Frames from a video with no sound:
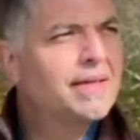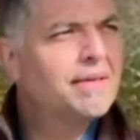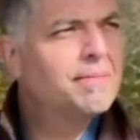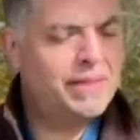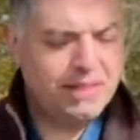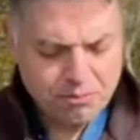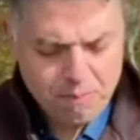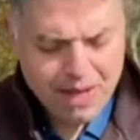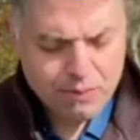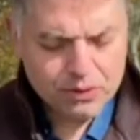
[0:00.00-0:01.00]
But this
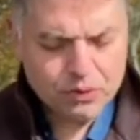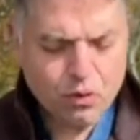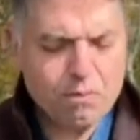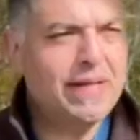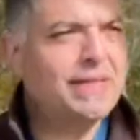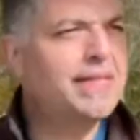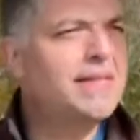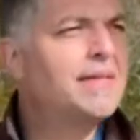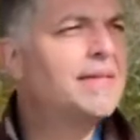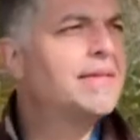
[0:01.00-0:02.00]
man was tormented.
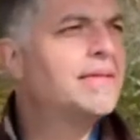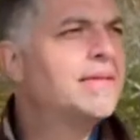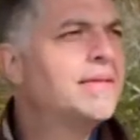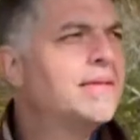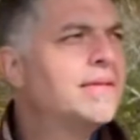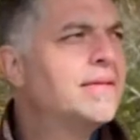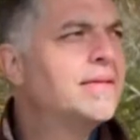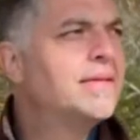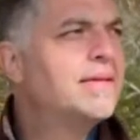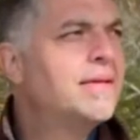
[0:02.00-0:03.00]

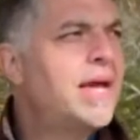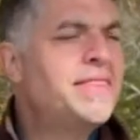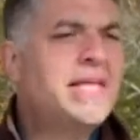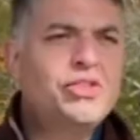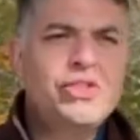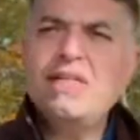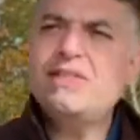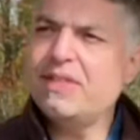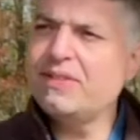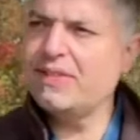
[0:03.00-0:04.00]
And then
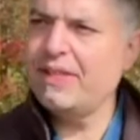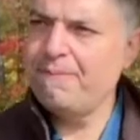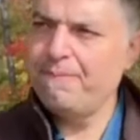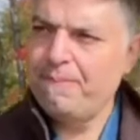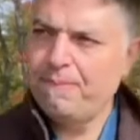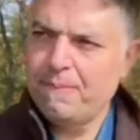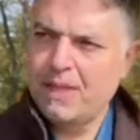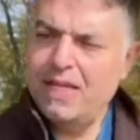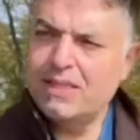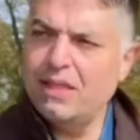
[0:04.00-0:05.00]
Jesus
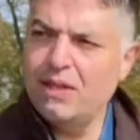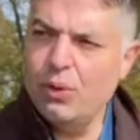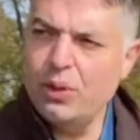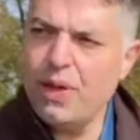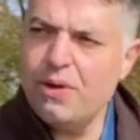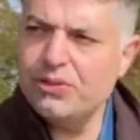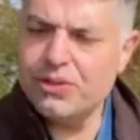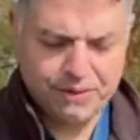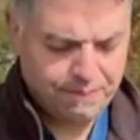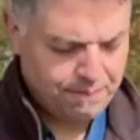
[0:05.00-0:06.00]
gets a little
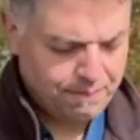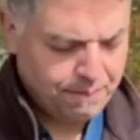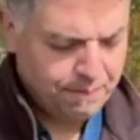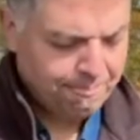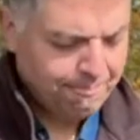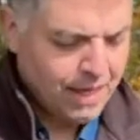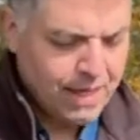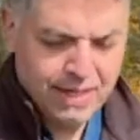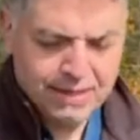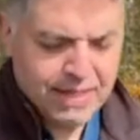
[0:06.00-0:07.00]
closer,
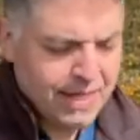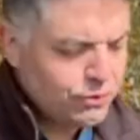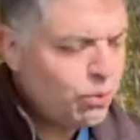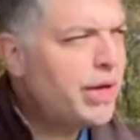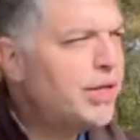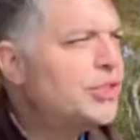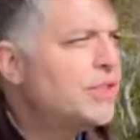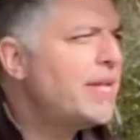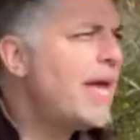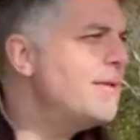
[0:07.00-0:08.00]
and he says, what is
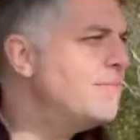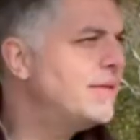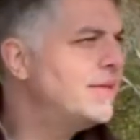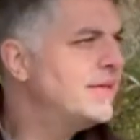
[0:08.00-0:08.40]
your name?